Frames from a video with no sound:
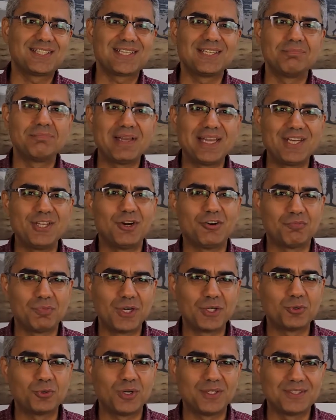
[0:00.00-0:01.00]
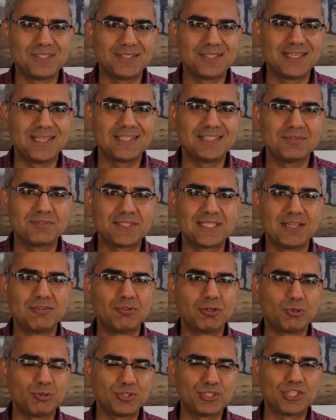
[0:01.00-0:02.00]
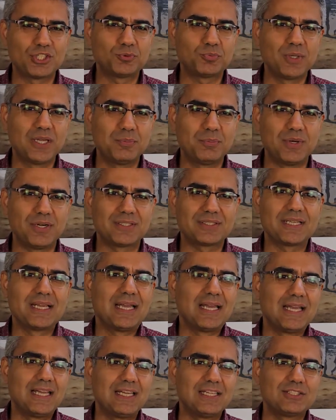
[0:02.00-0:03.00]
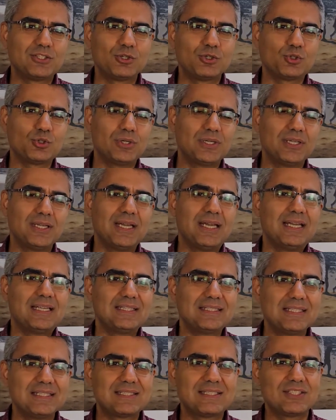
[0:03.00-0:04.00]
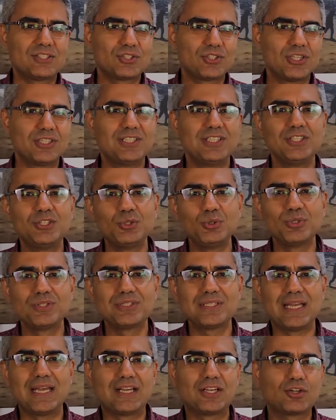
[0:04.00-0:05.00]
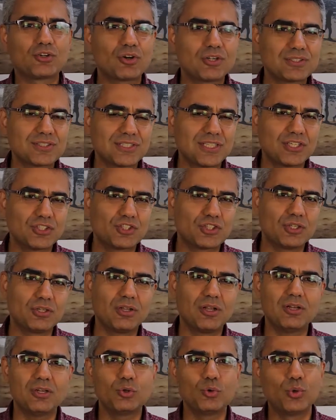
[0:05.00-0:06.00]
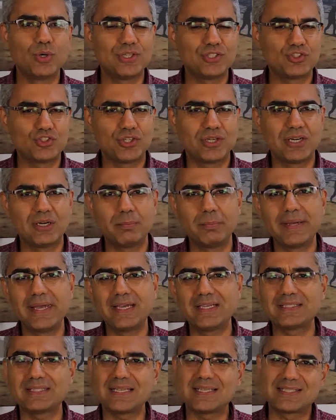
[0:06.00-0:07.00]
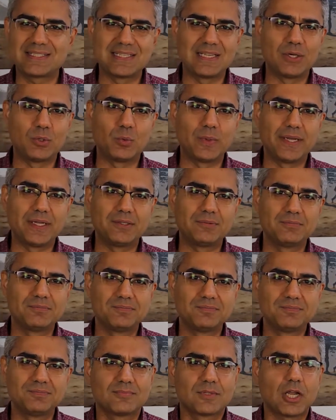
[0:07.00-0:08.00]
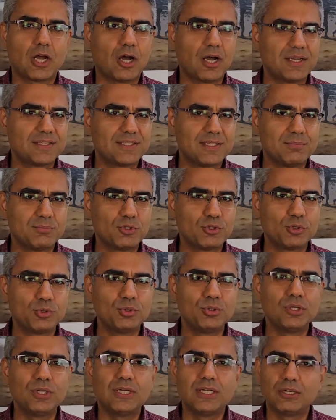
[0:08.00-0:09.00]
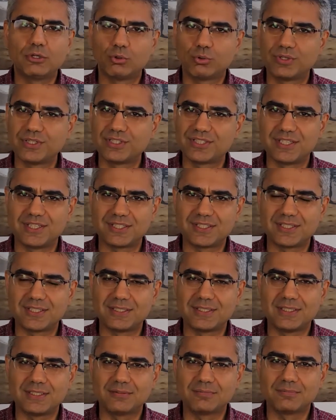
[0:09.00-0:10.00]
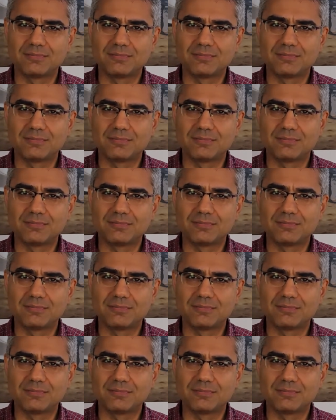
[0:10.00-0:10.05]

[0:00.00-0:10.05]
in many of my quantitative several research papers is usually, this study used a cross-sectional, questionnaire-based survey. Item 2, research setting.